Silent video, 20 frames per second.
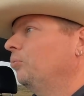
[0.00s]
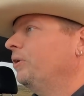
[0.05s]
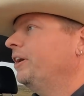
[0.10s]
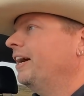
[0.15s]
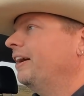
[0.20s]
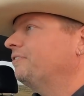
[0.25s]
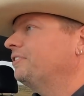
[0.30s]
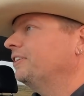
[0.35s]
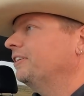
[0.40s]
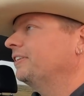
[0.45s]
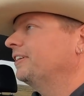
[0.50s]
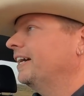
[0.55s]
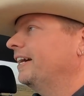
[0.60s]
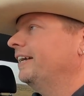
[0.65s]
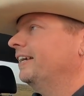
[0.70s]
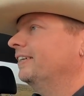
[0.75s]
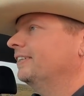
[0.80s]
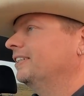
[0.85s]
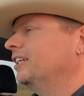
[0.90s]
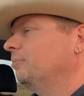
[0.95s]
we have to
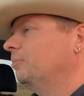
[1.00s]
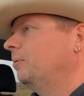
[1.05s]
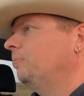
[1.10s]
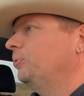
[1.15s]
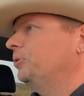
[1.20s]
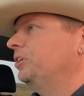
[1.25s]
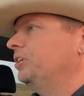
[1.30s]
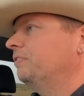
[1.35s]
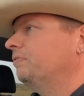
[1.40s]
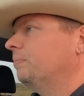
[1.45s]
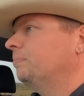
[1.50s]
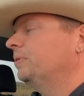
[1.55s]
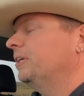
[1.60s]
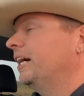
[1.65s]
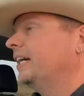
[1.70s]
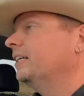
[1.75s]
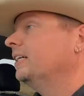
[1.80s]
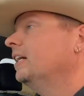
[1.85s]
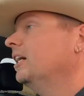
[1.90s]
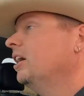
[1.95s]
kind of come up with a different
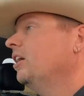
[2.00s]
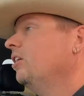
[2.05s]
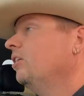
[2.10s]
plan.